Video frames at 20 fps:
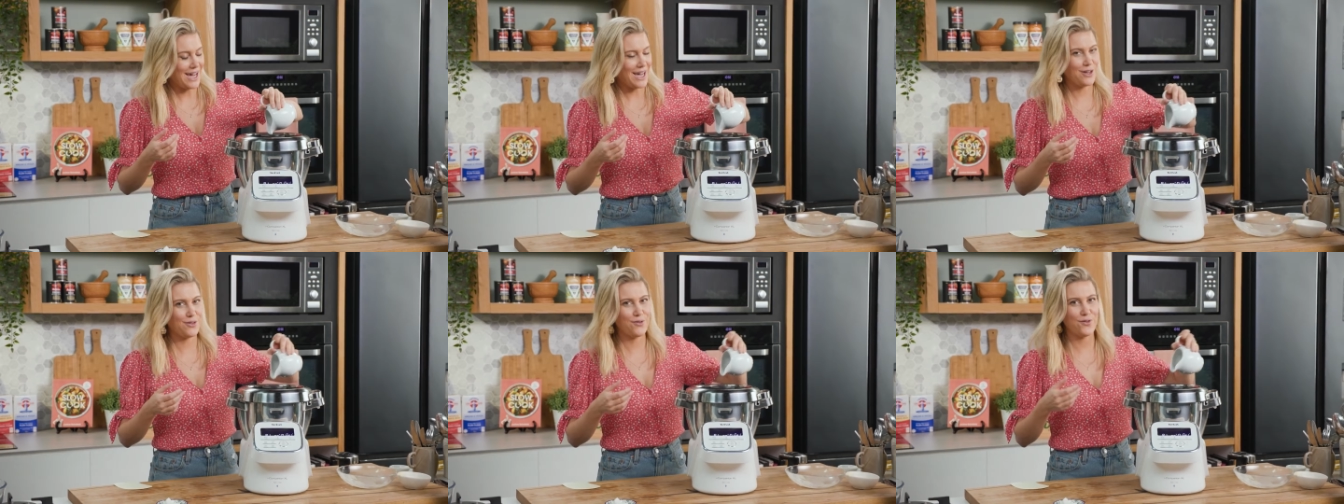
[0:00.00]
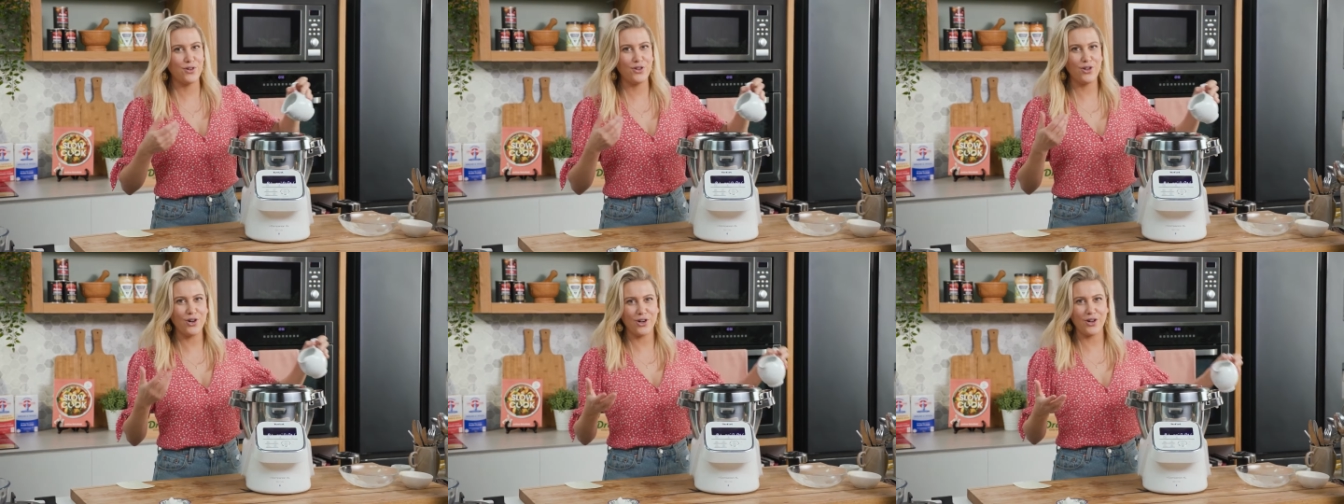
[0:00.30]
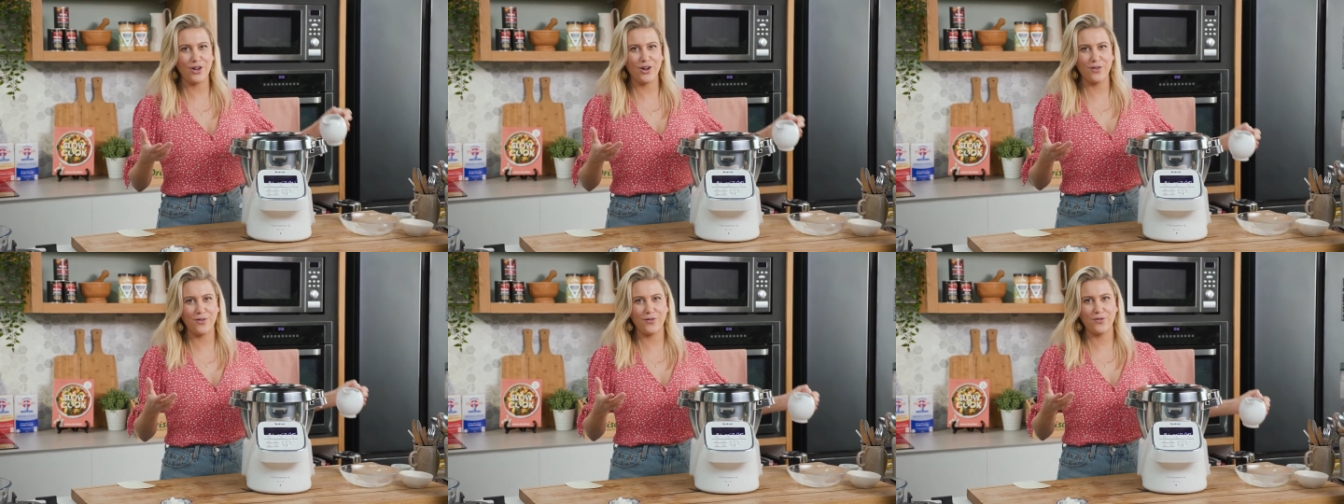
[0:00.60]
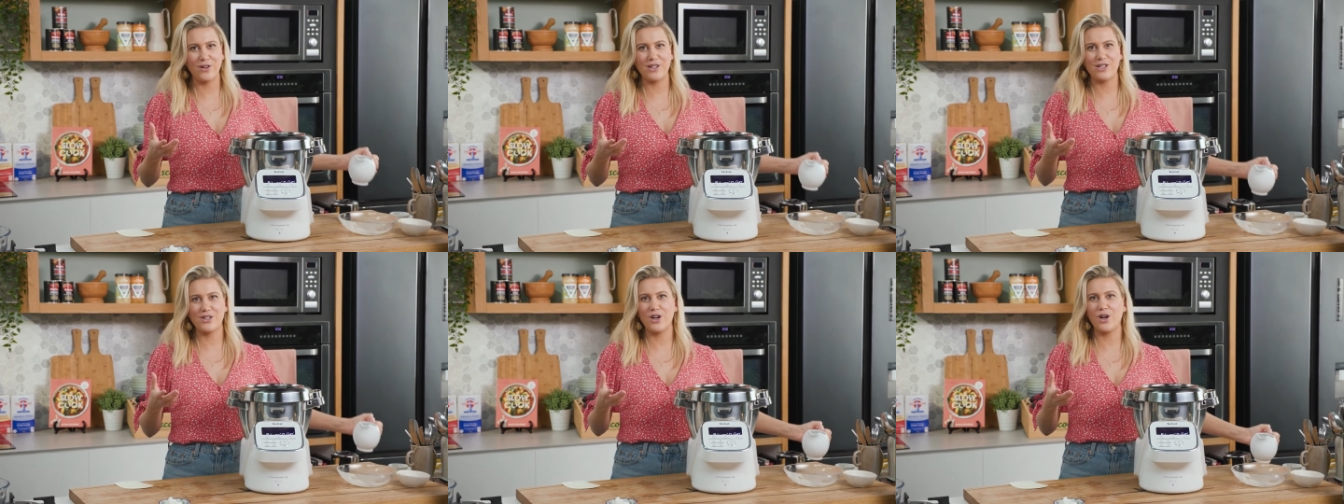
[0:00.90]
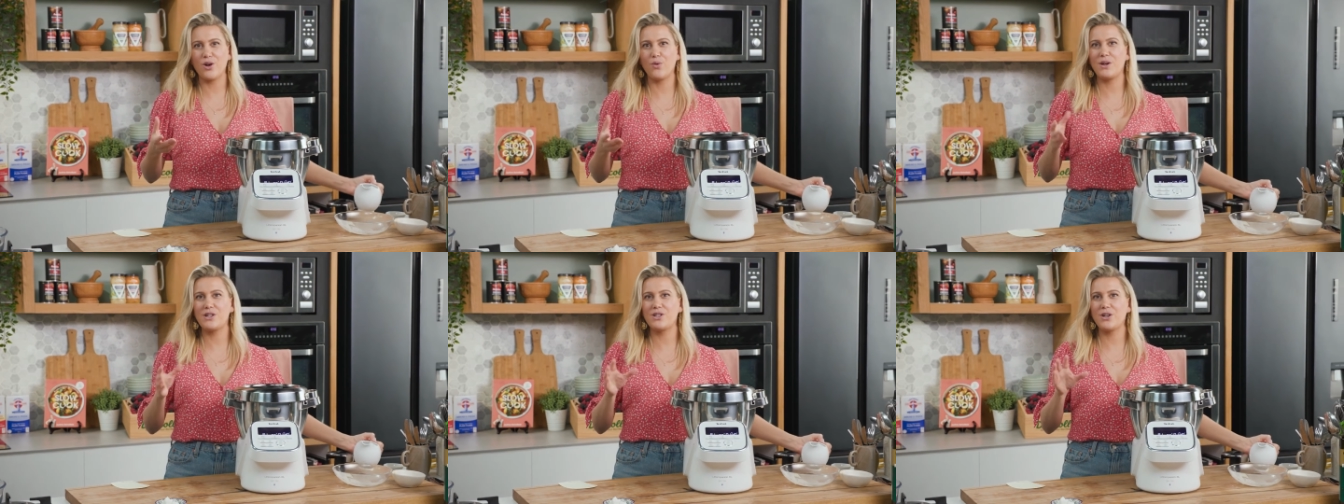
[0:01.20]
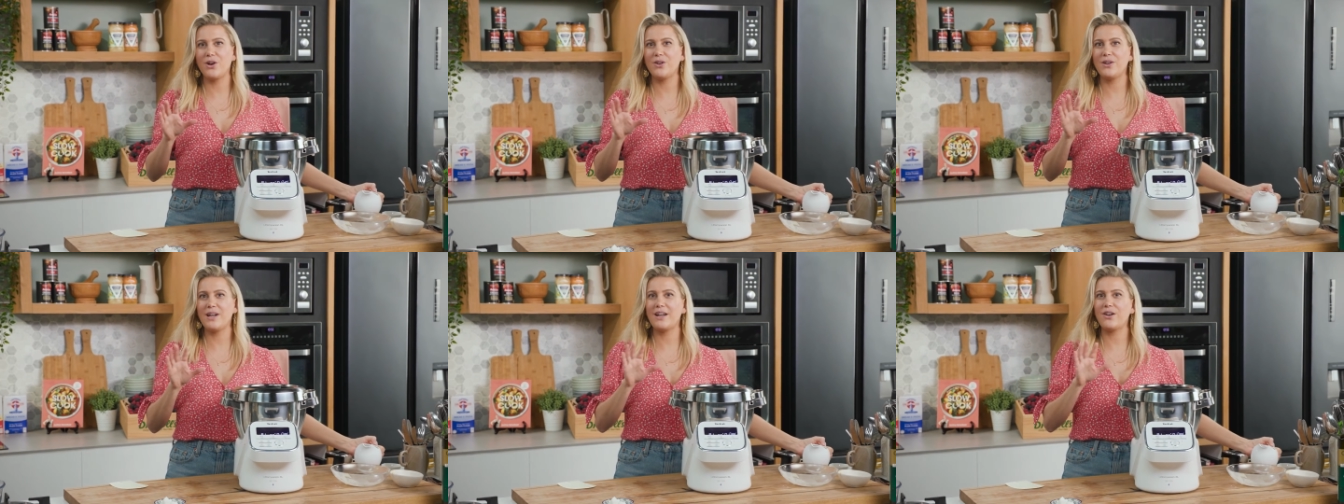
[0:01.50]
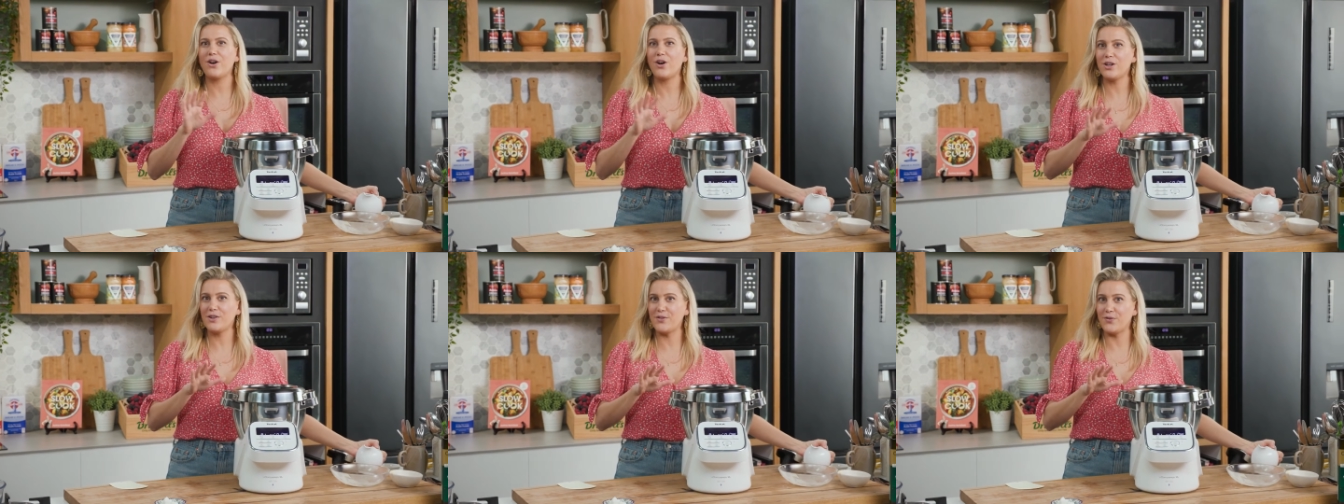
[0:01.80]
And for gnocco fritto, we don't add
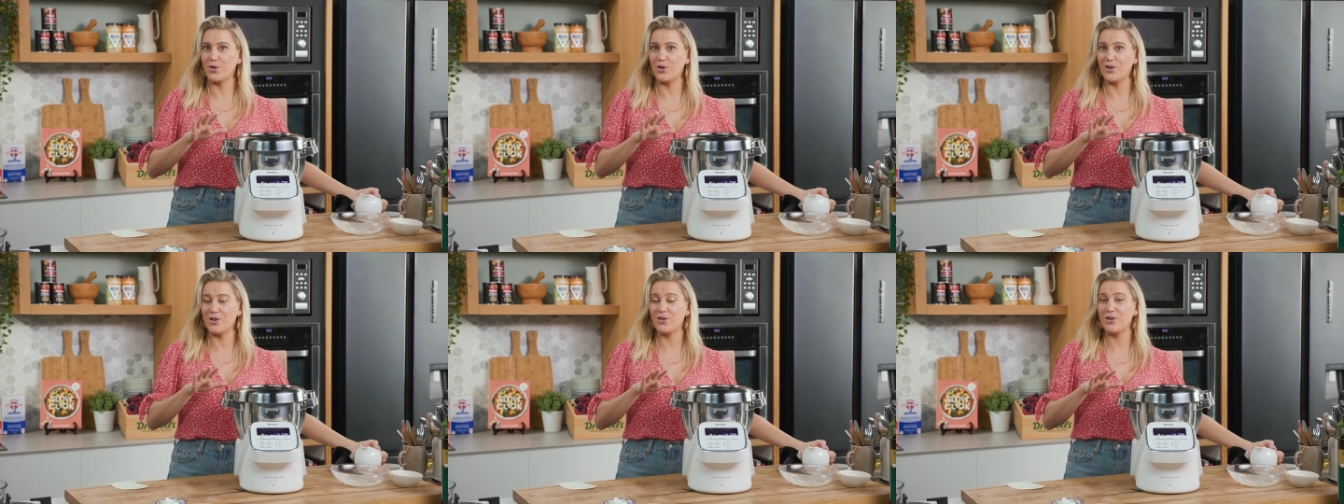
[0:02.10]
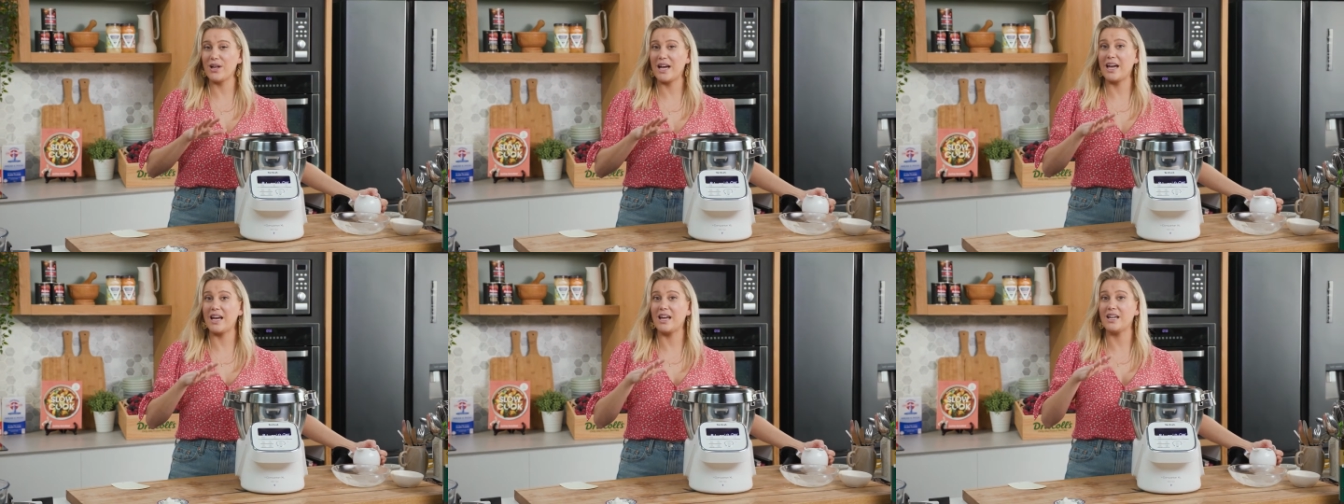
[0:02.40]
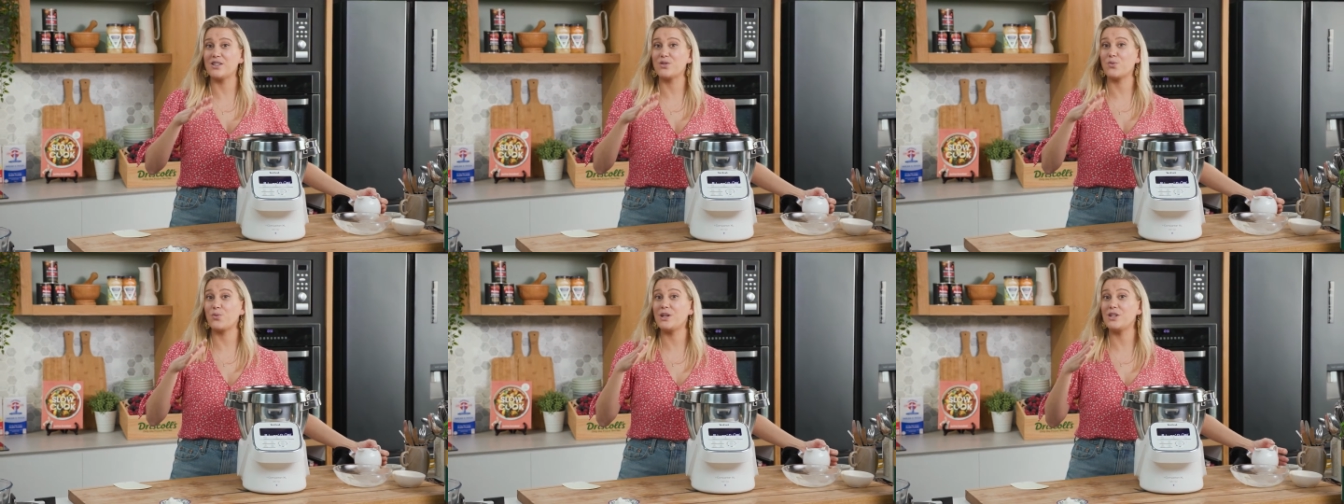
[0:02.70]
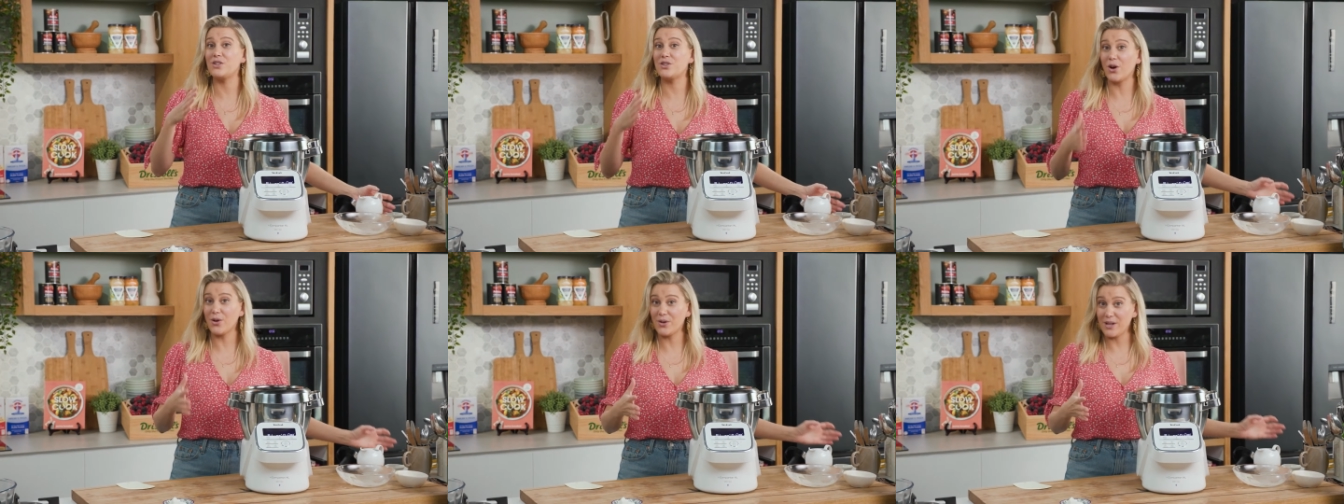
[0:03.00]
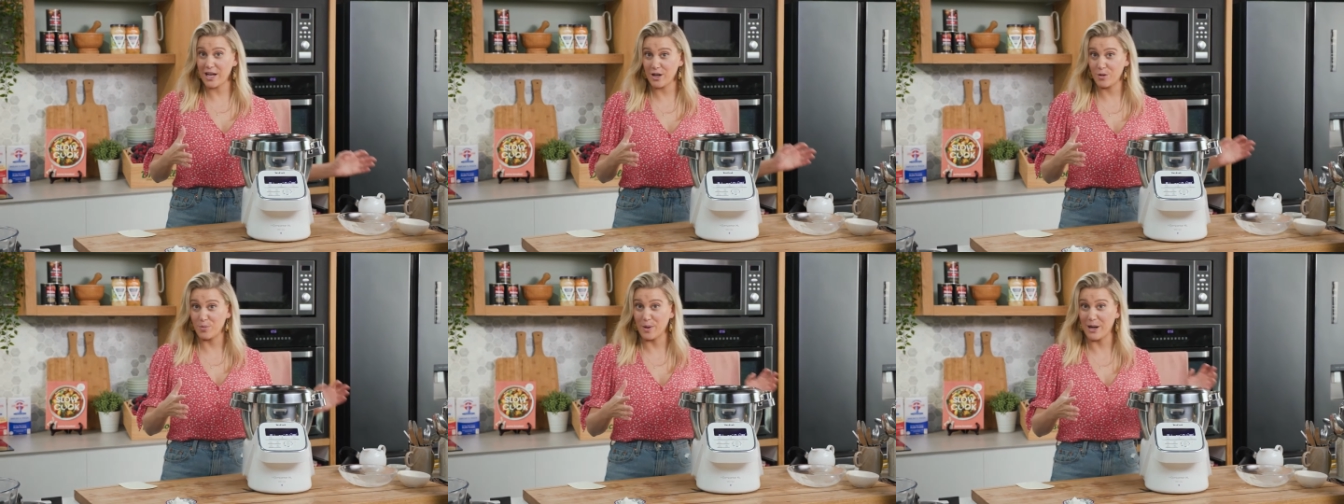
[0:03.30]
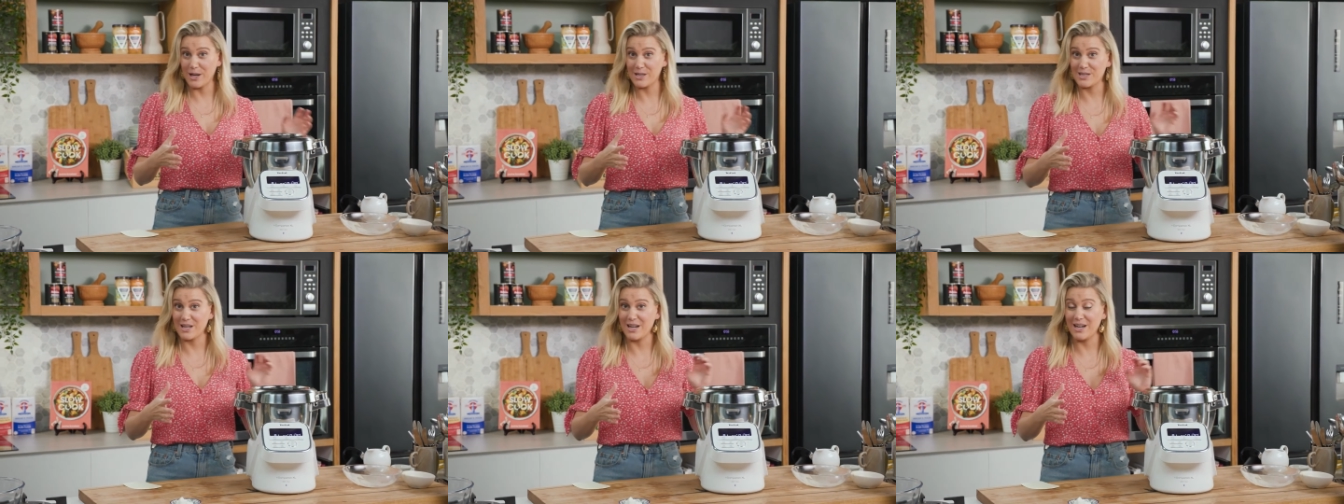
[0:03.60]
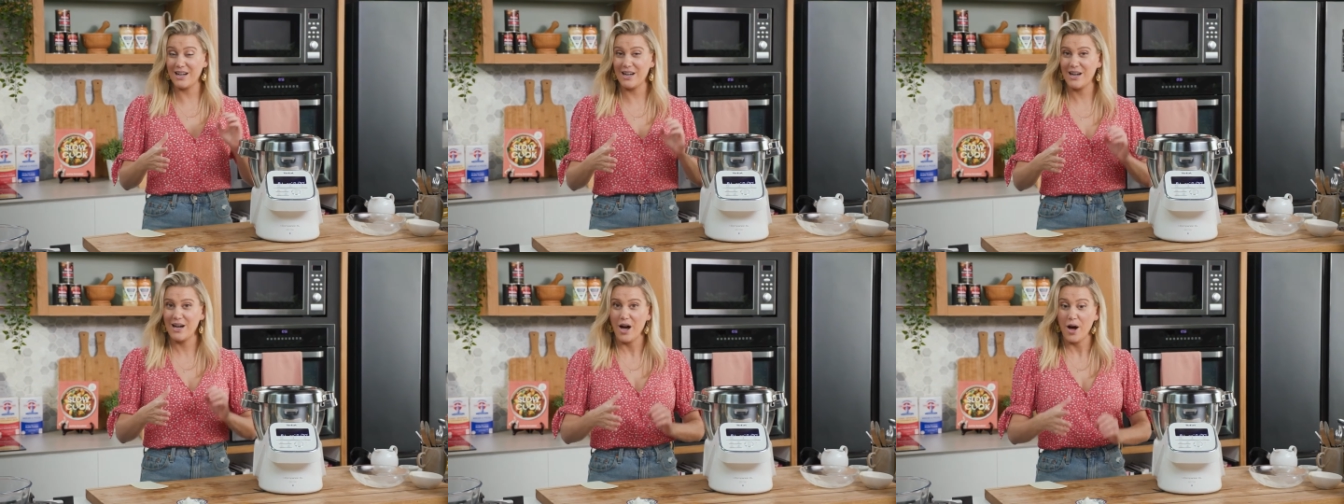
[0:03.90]
olive oil and we don't add
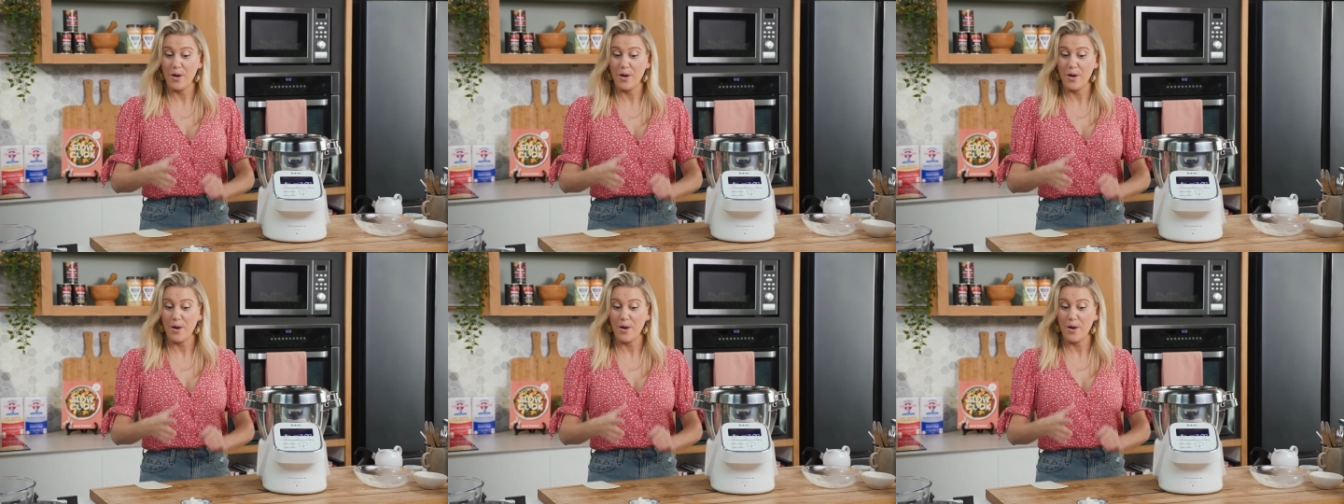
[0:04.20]
butter,